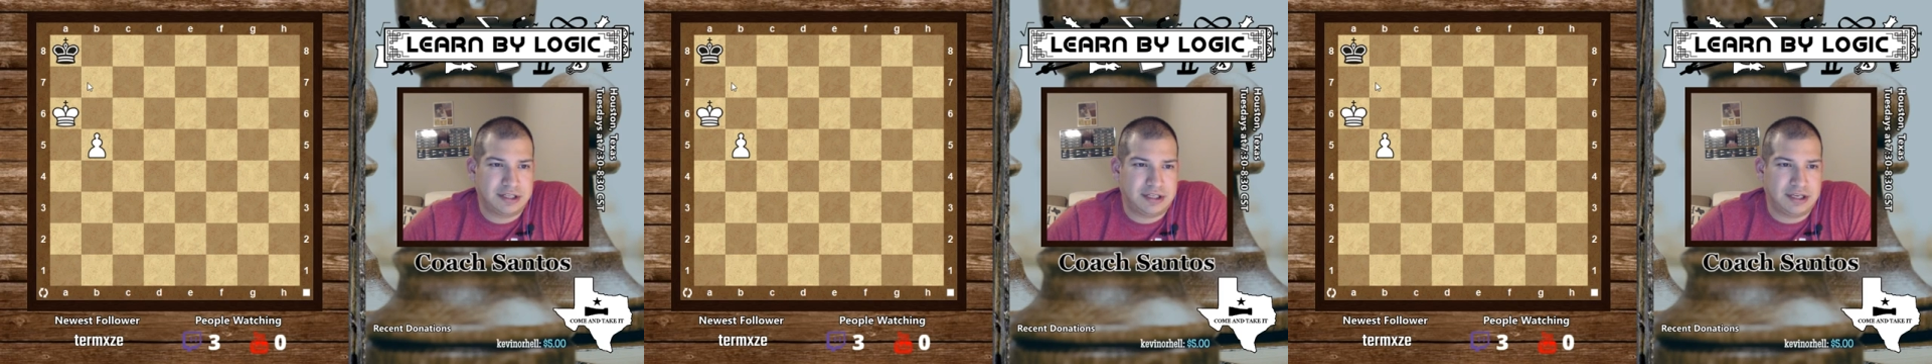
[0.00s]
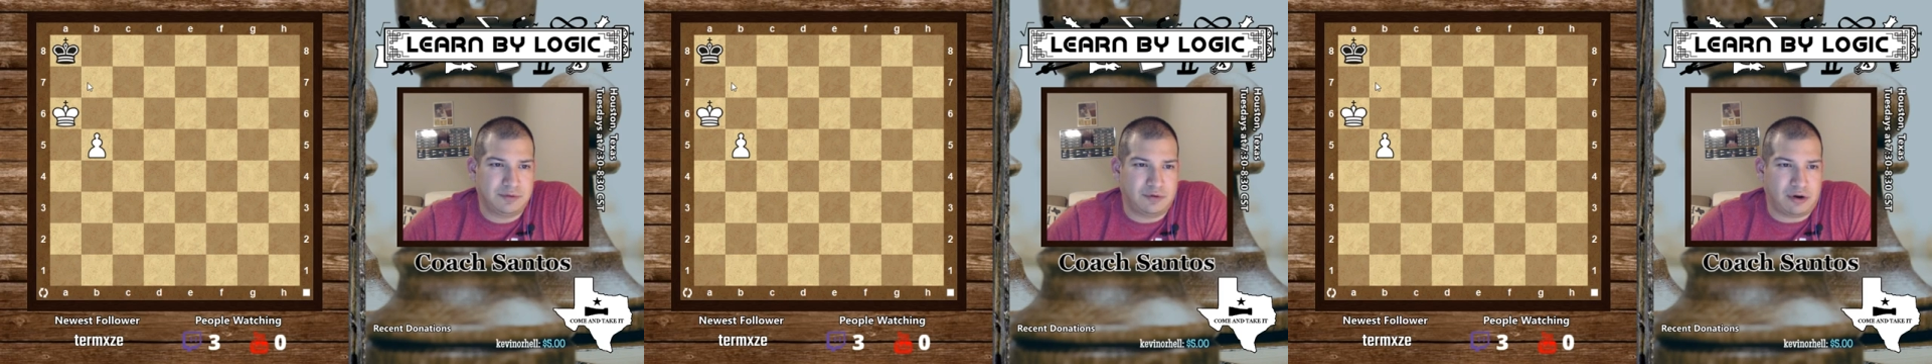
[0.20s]

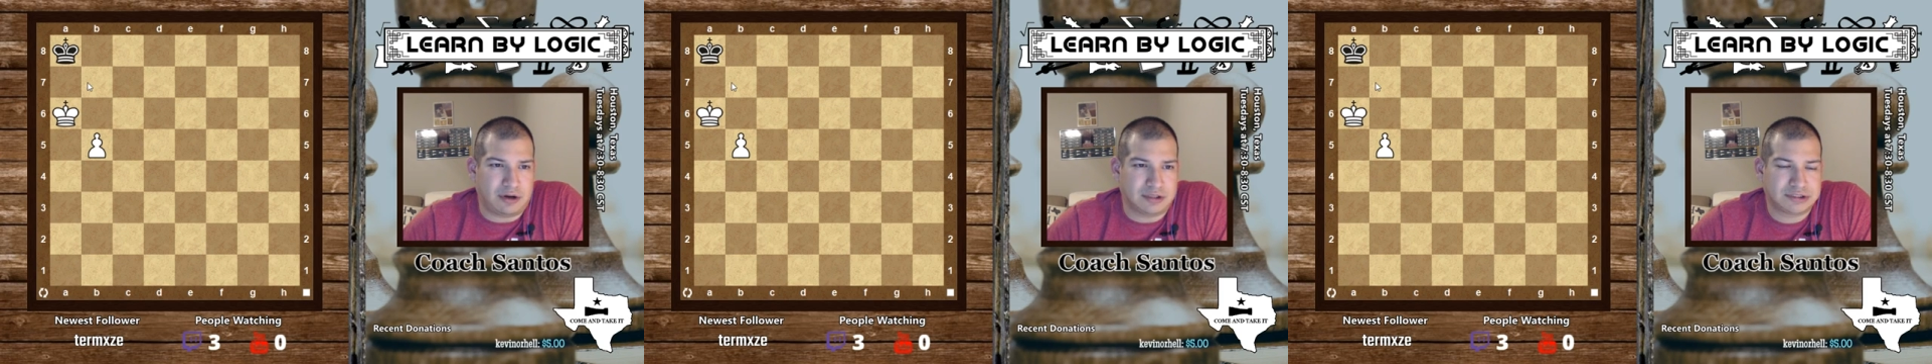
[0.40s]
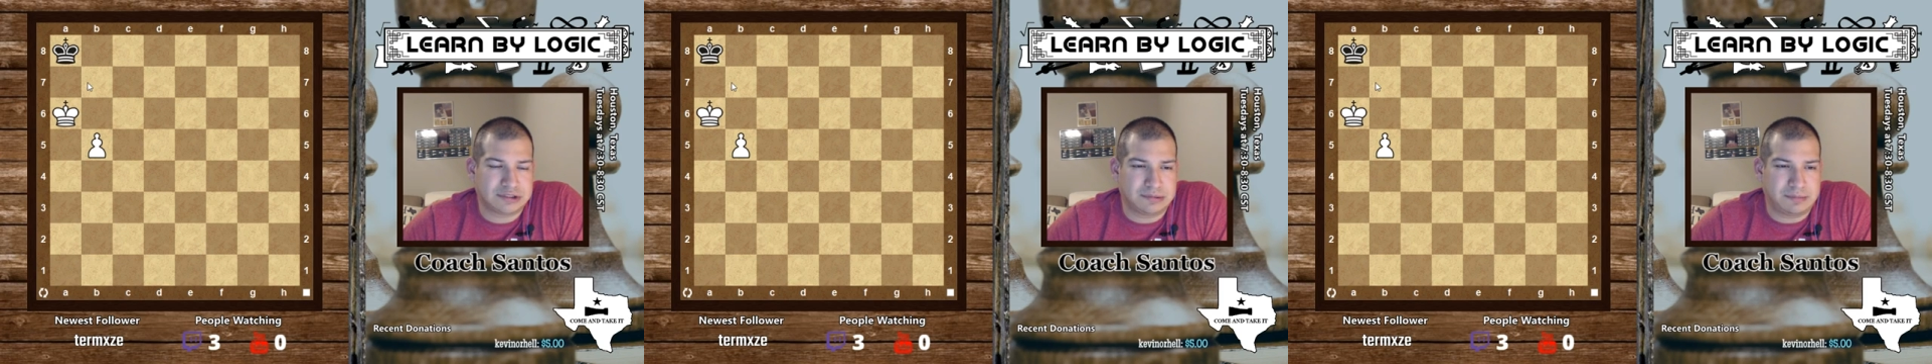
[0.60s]
king will
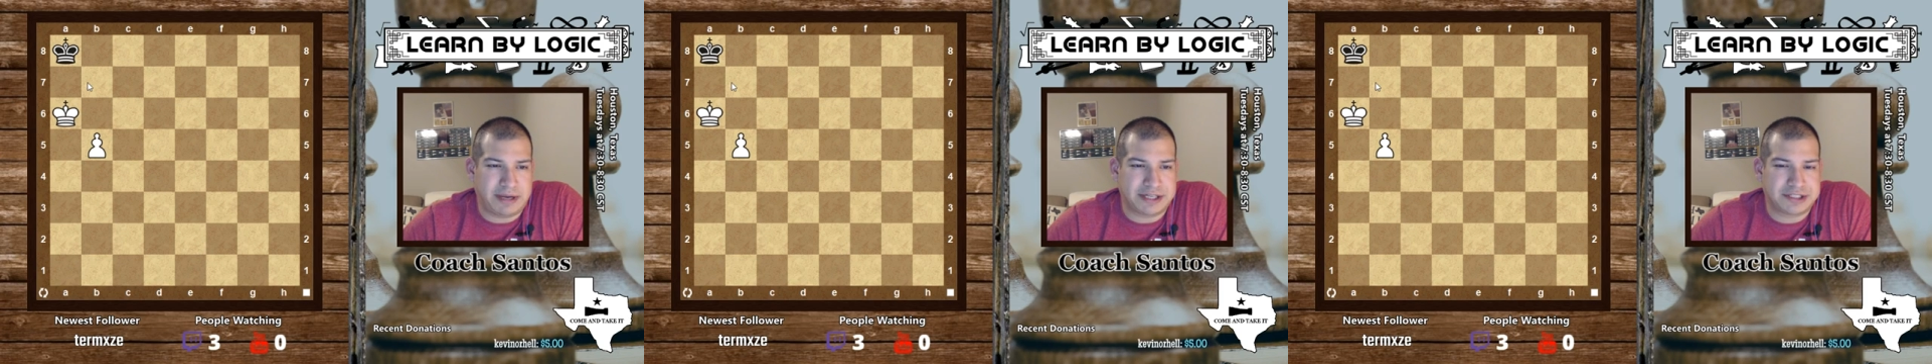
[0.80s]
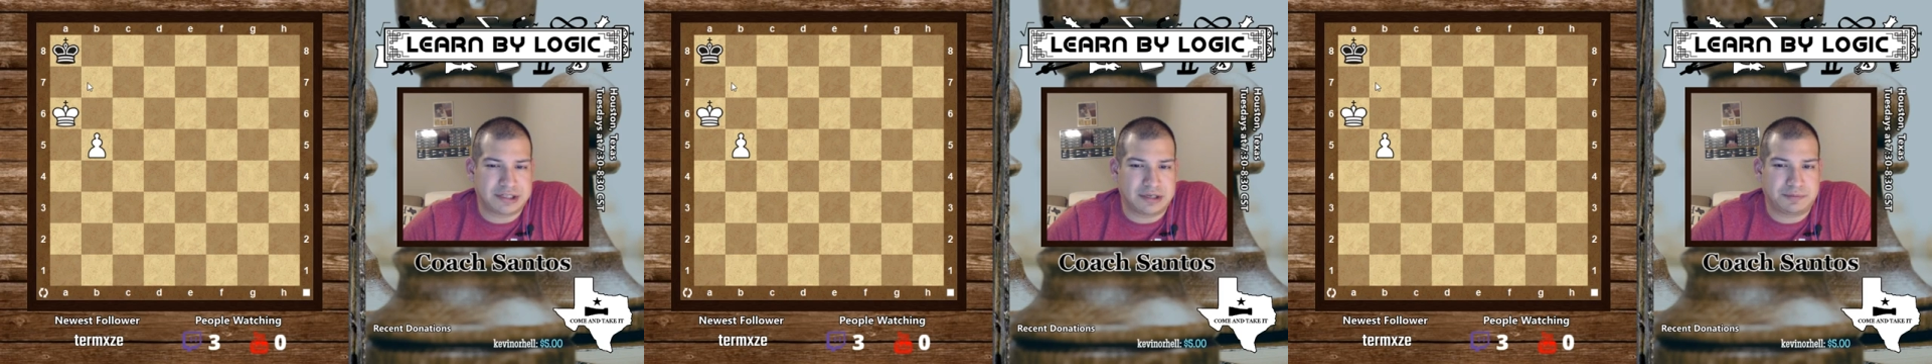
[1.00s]
also
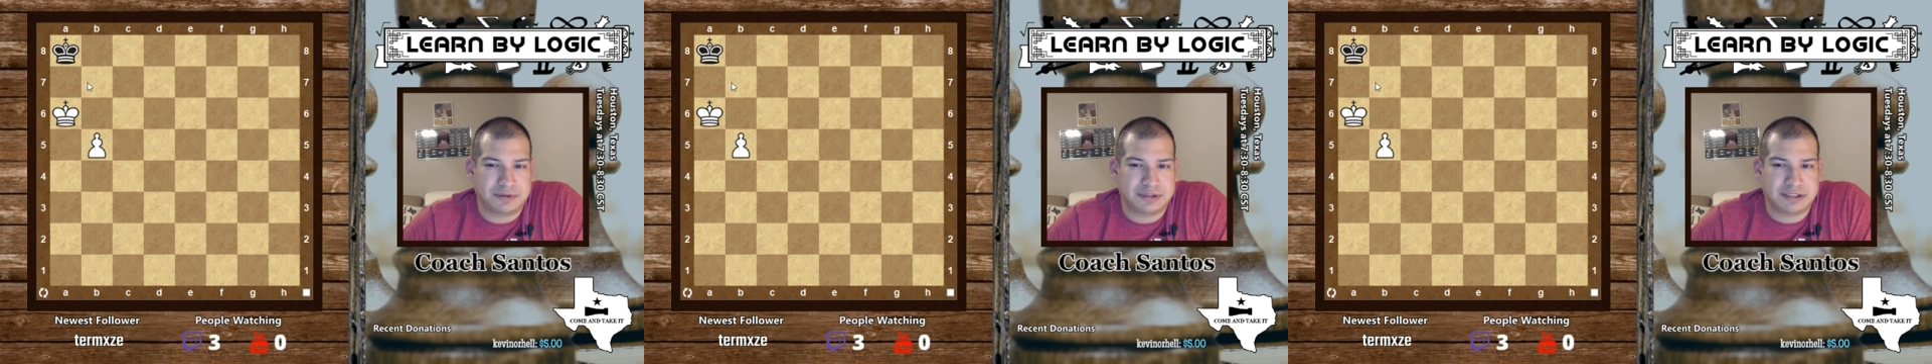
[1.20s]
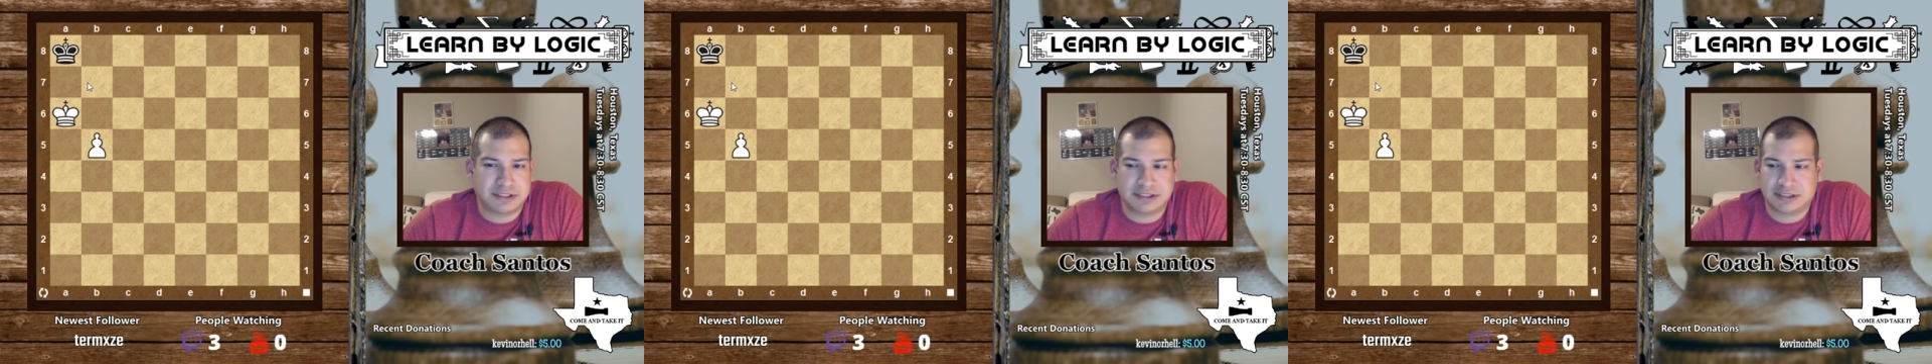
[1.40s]
match up
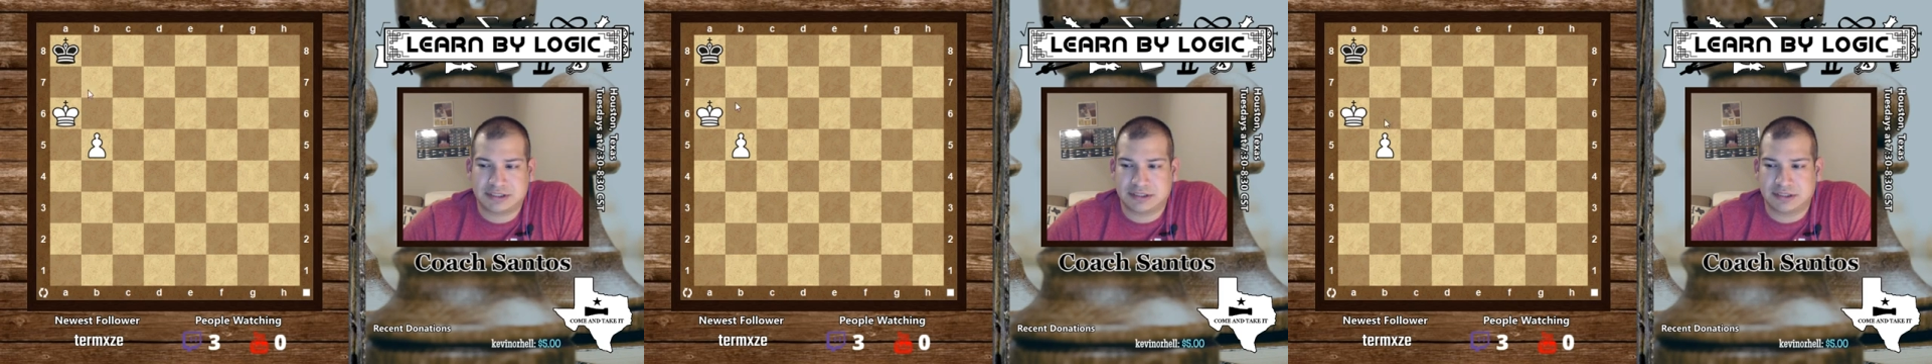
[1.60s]
with us.